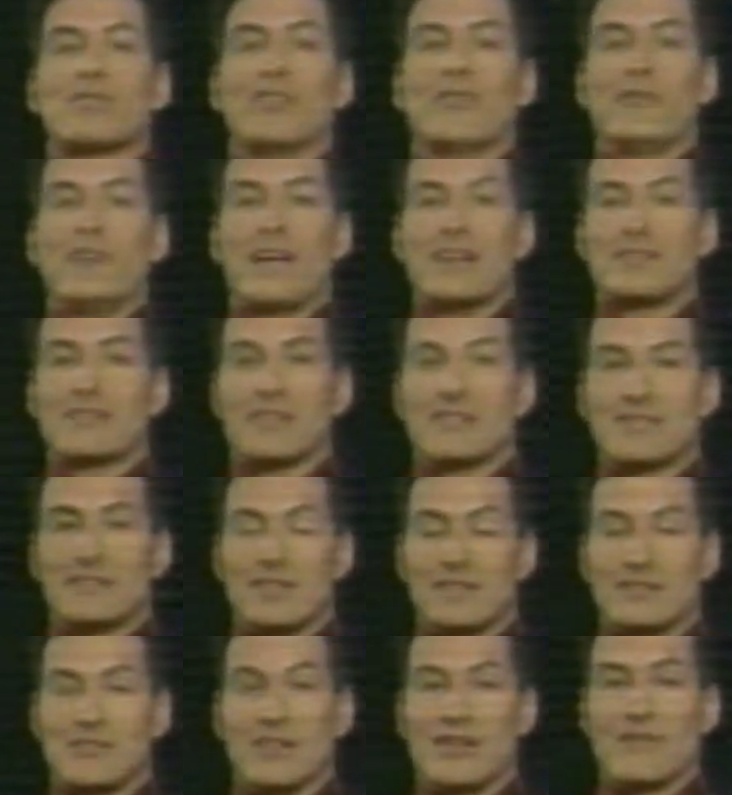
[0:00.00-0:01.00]
effects
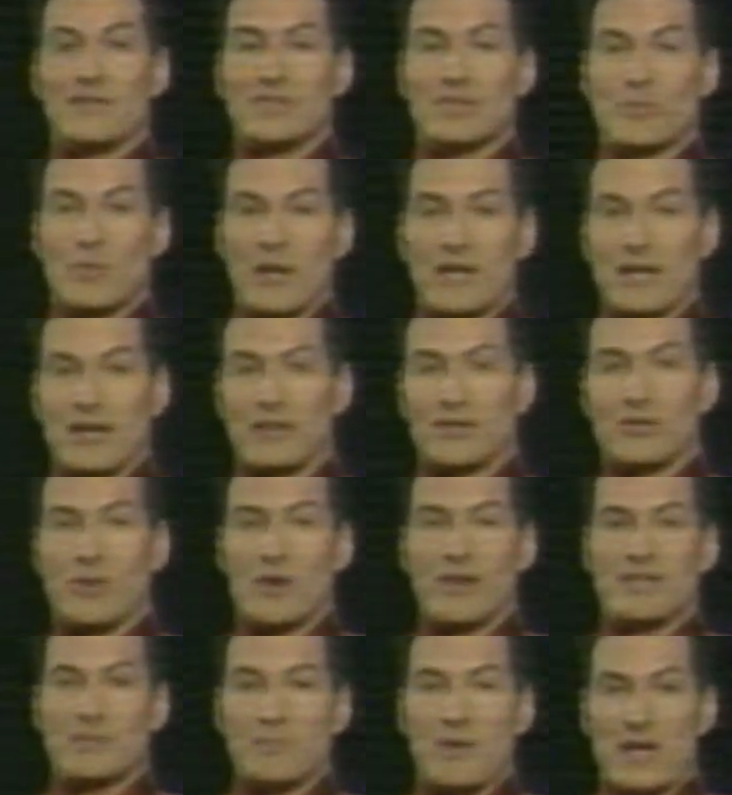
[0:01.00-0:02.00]
consisted of swinging a
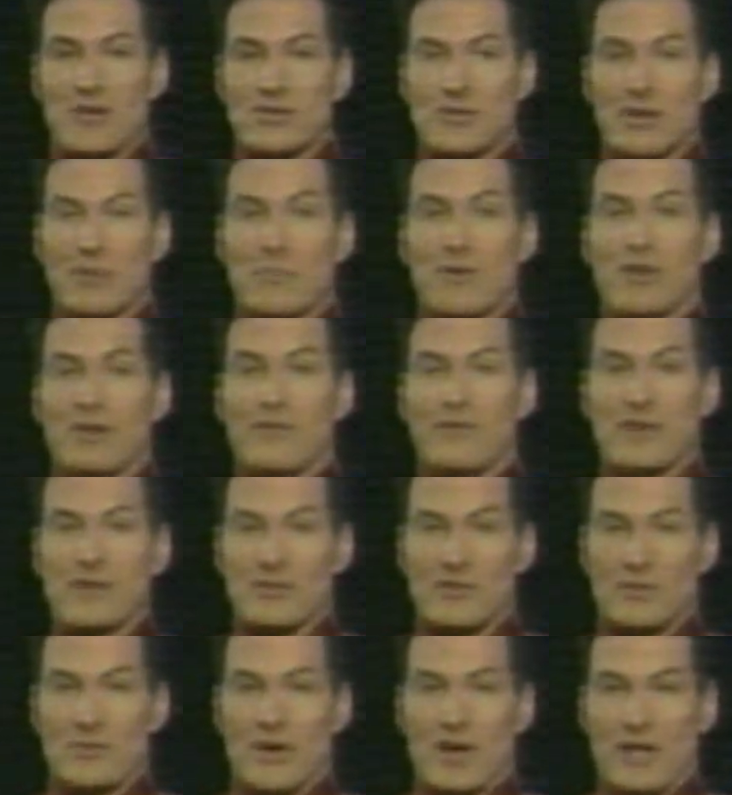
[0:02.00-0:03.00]
toy spaceship on a
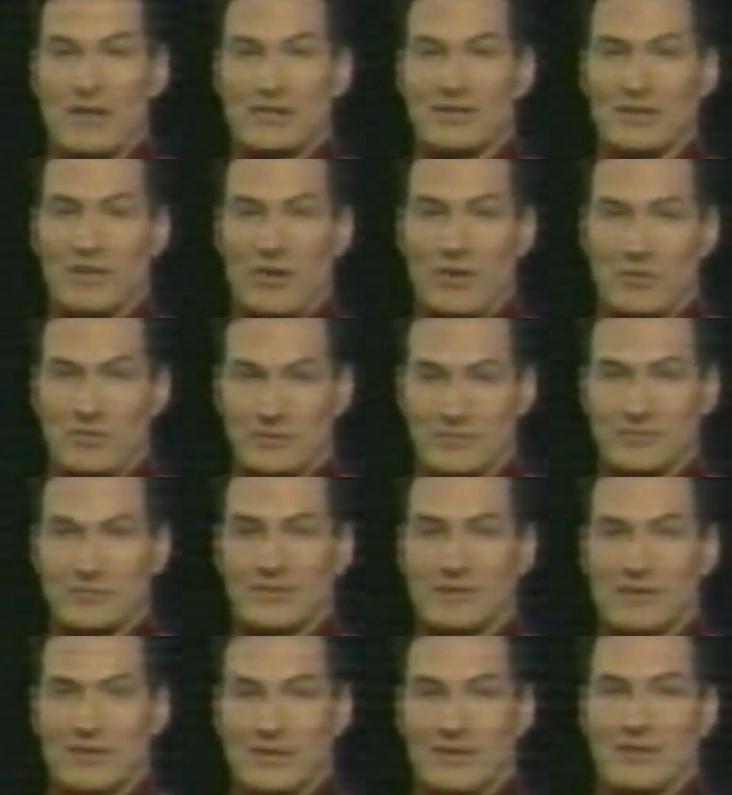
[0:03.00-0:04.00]
fishing rod, so
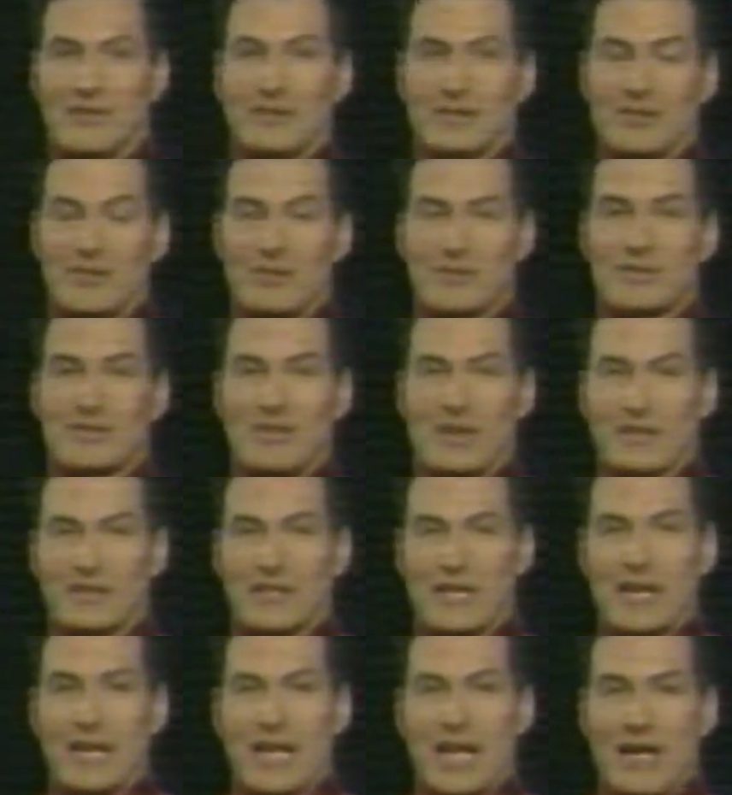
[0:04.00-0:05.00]
2 stars.
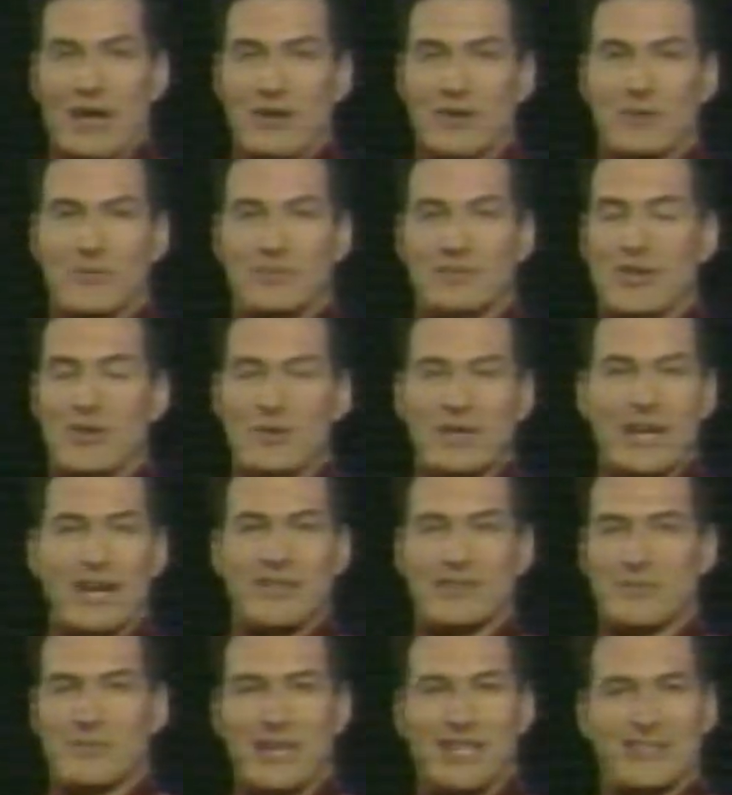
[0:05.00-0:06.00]
Anyhow, who
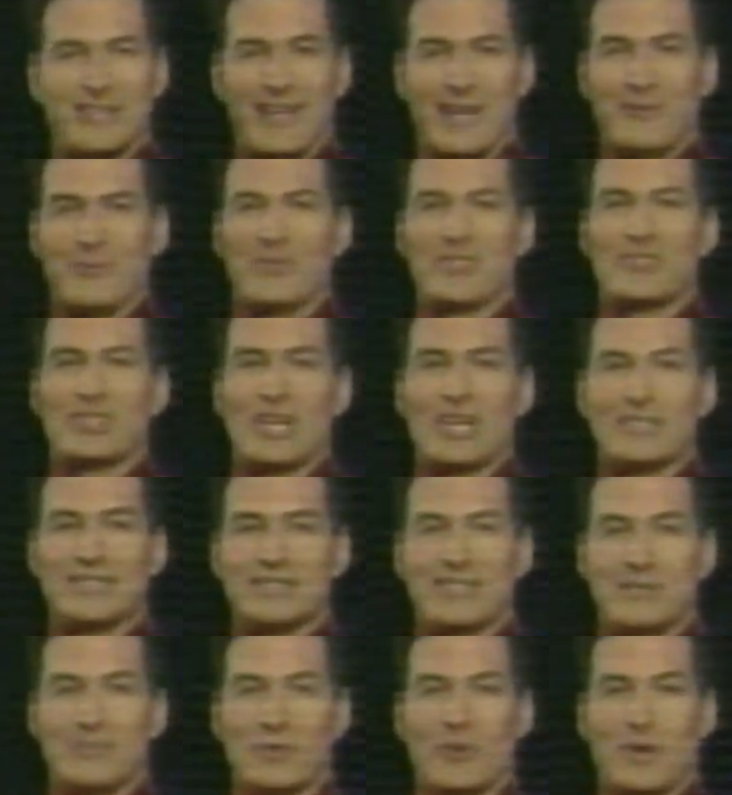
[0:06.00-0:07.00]
cares about that when Jane
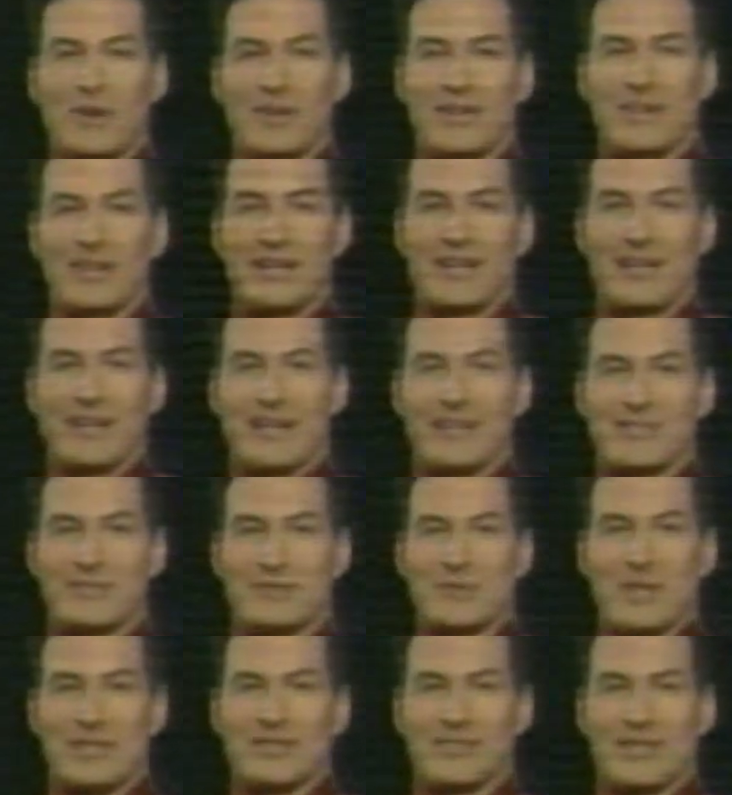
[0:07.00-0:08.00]
Seymour is
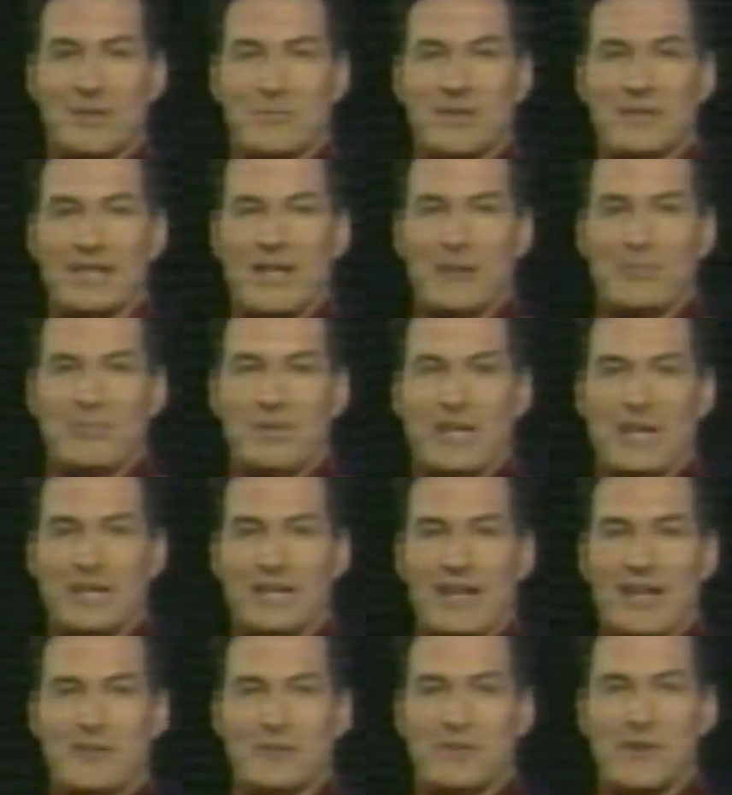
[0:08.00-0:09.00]
dressed up in that
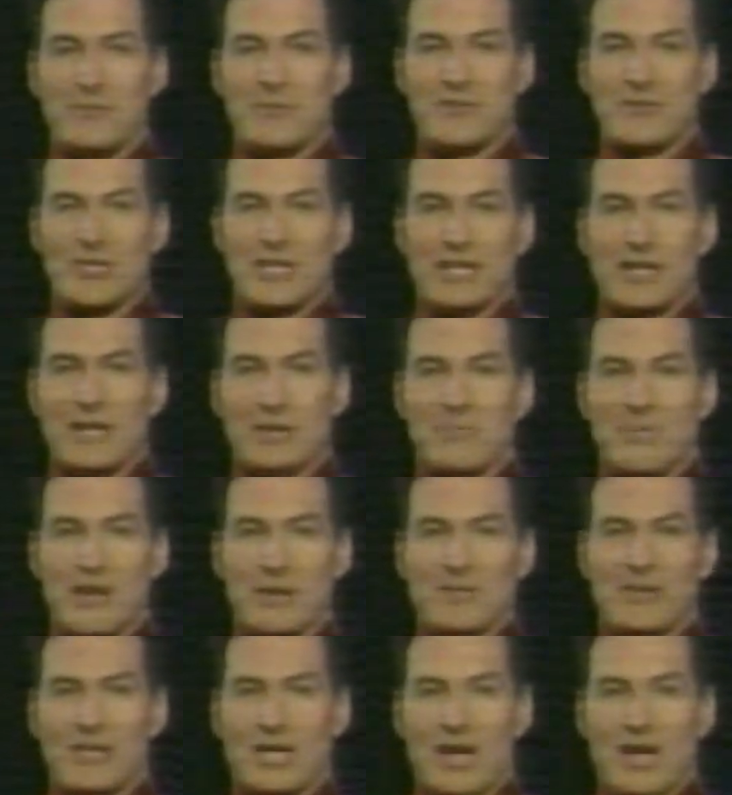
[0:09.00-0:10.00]
pink I Dream a Genie
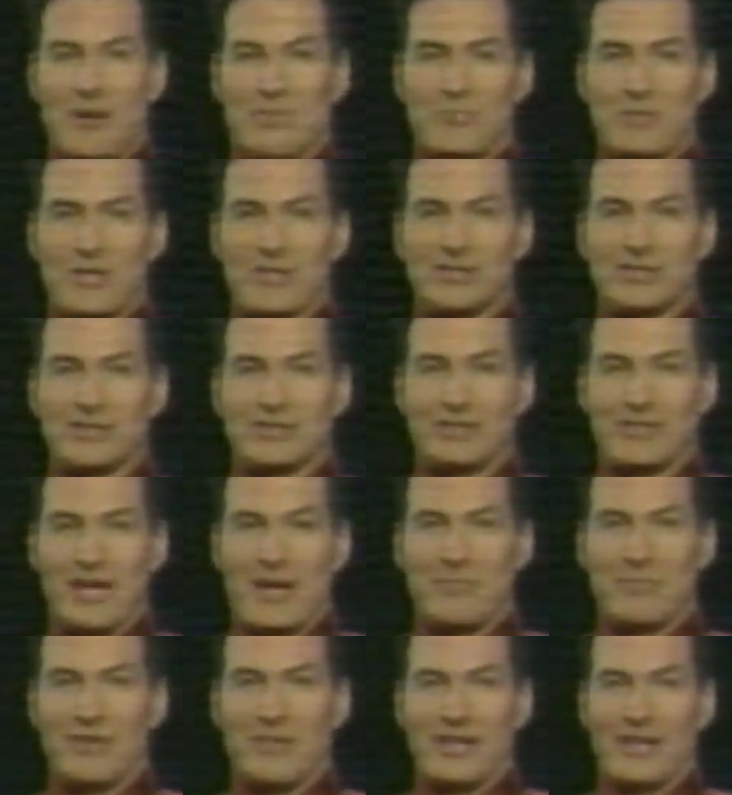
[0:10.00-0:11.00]
baby doll princess
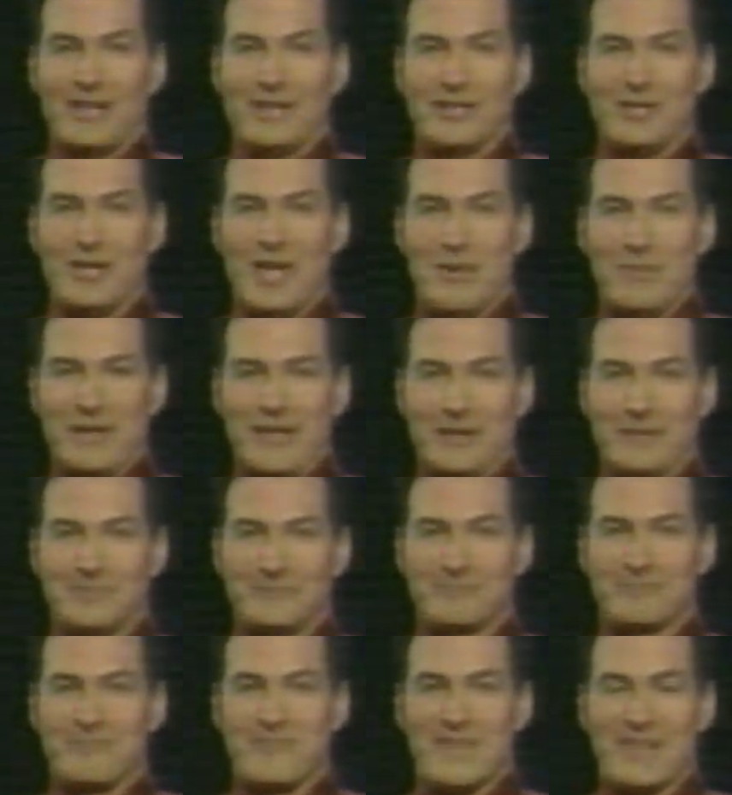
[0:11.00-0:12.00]
top thing? Yummy!
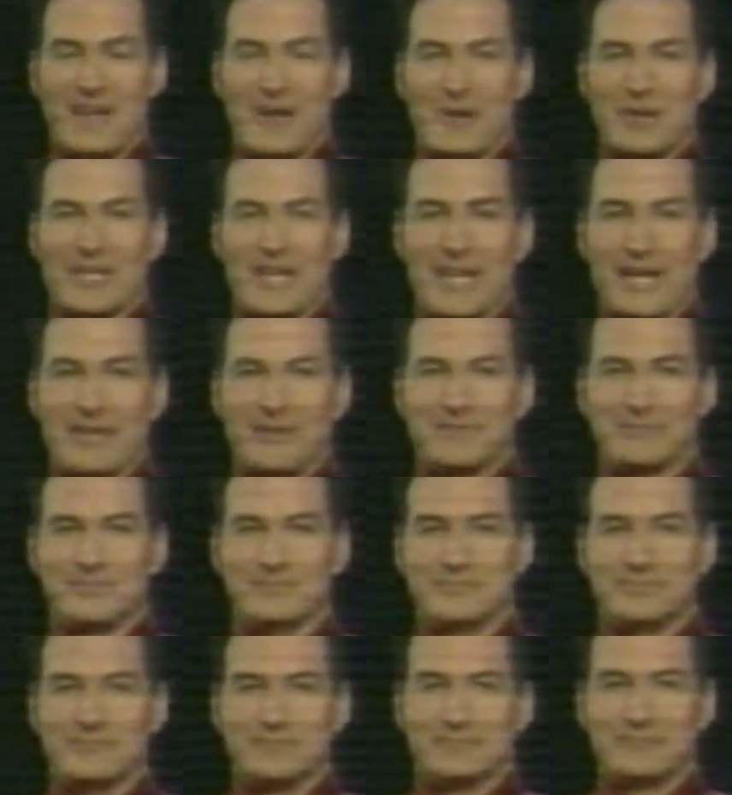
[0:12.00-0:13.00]
Okay,
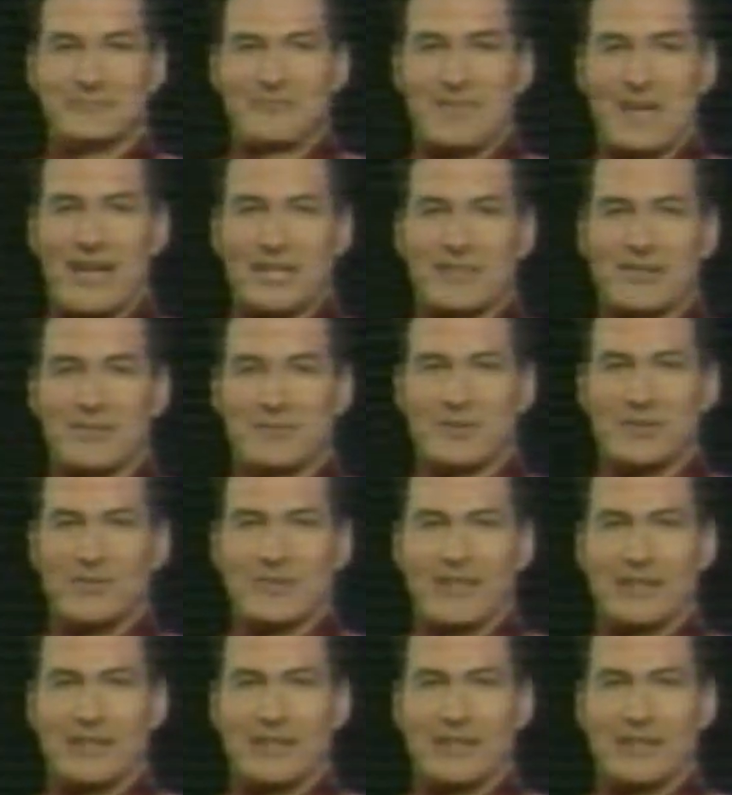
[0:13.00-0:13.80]
back to the movie.